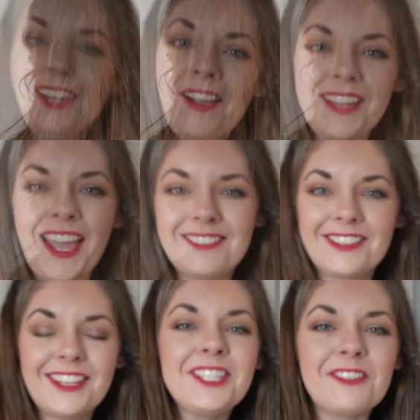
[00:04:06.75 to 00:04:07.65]
Okay,
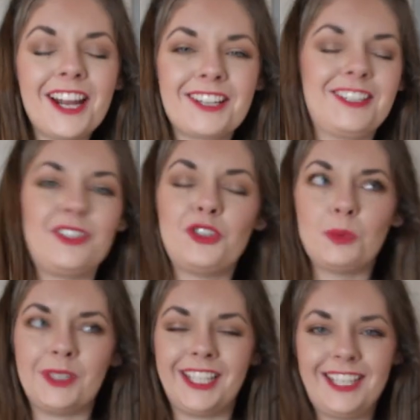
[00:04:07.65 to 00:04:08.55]
so these are actually
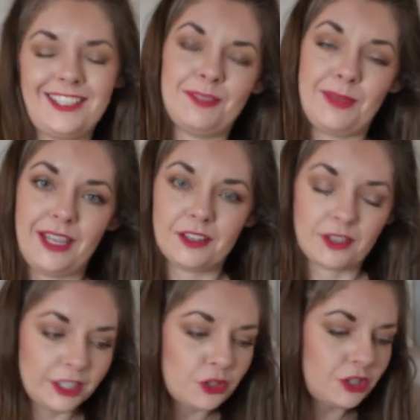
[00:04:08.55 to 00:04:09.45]
stupidly easy to make.
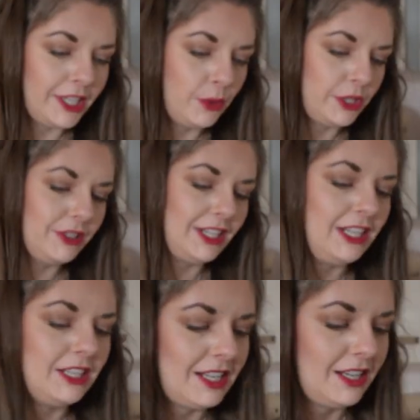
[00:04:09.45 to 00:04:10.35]
So literally all you
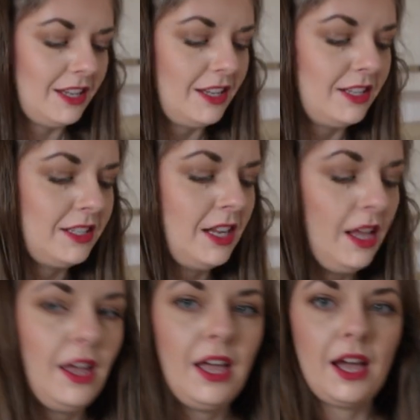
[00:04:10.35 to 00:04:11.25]
need is
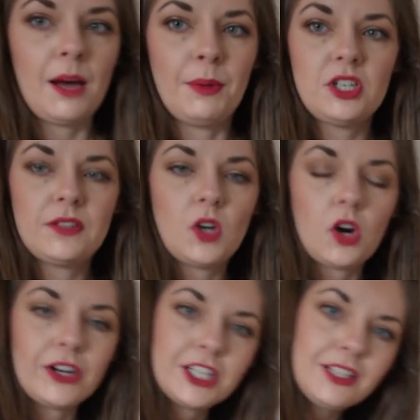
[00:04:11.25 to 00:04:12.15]
a bunch of your
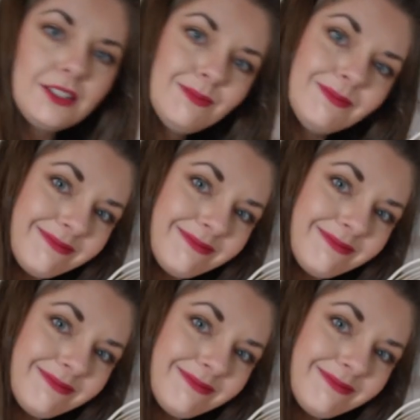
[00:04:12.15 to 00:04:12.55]
oranges.